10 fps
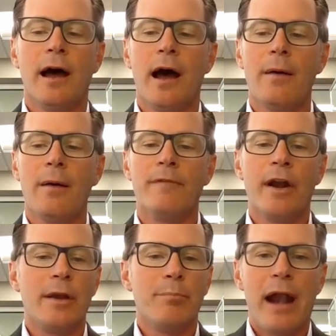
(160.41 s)

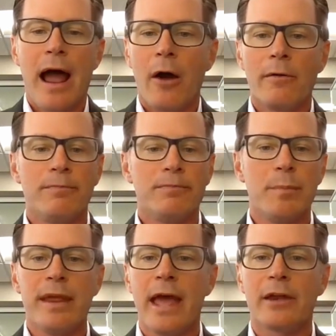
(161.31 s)
Very proud to
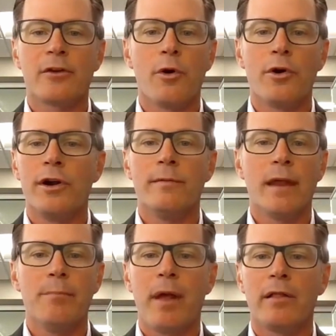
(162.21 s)
be headquartered
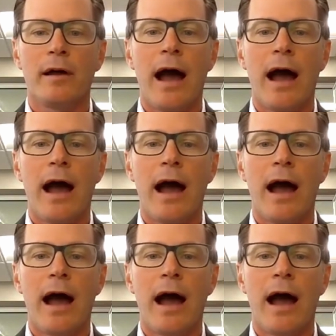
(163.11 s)
in Pella,